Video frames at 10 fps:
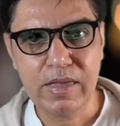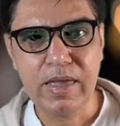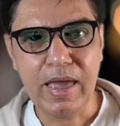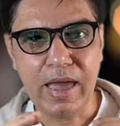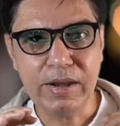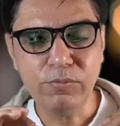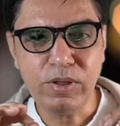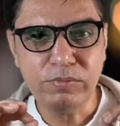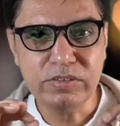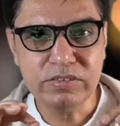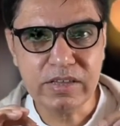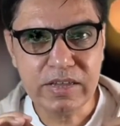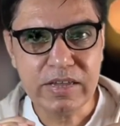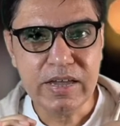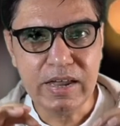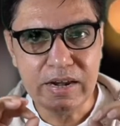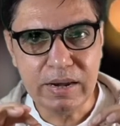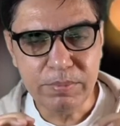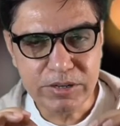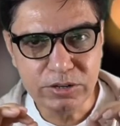And when we say
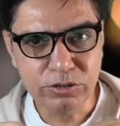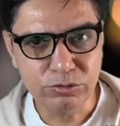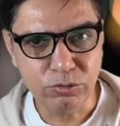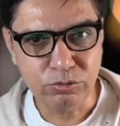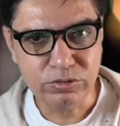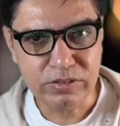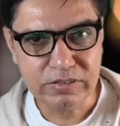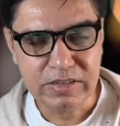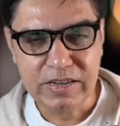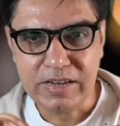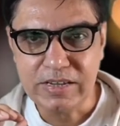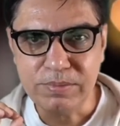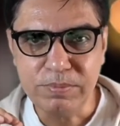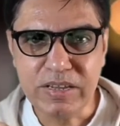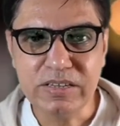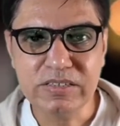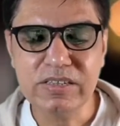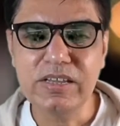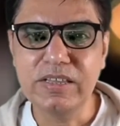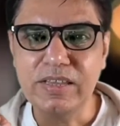limited resources, it means
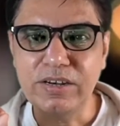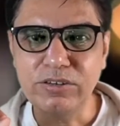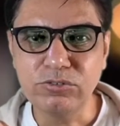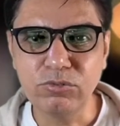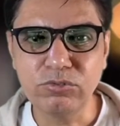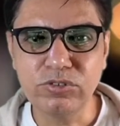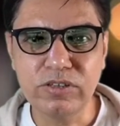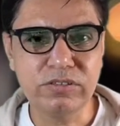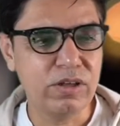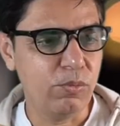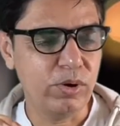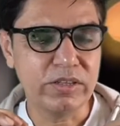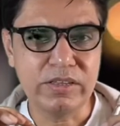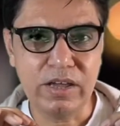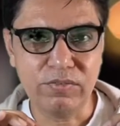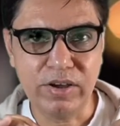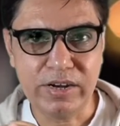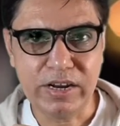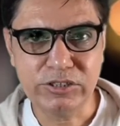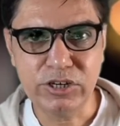that resources, whether they are
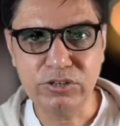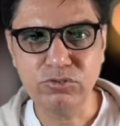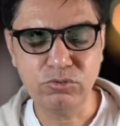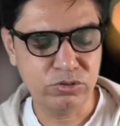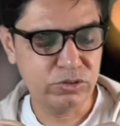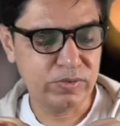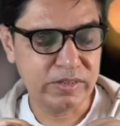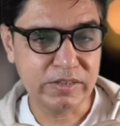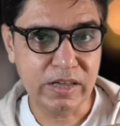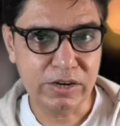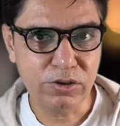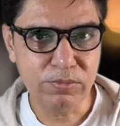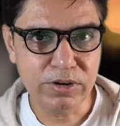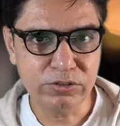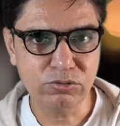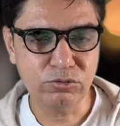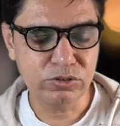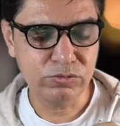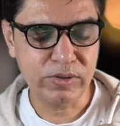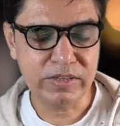financial resources, whether they are human resources,
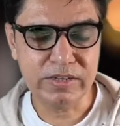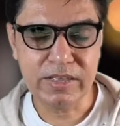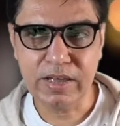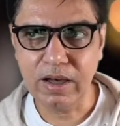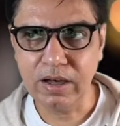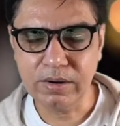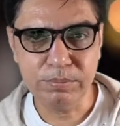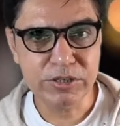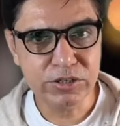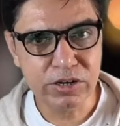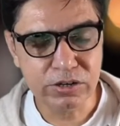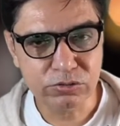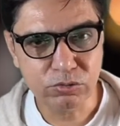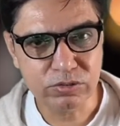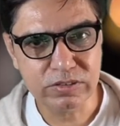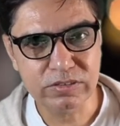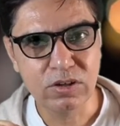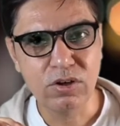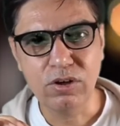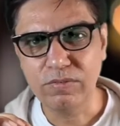whether they are material resources,
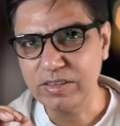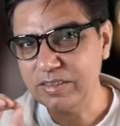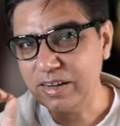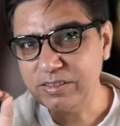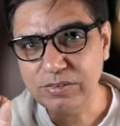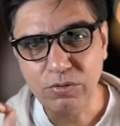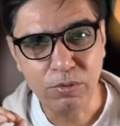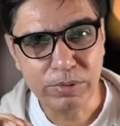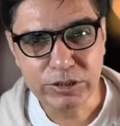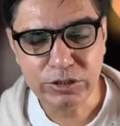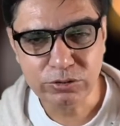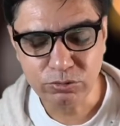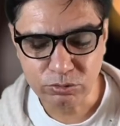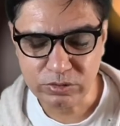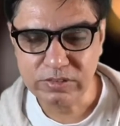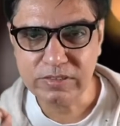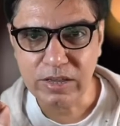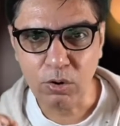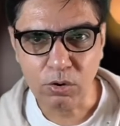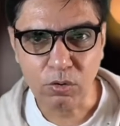whether that's information resources, they are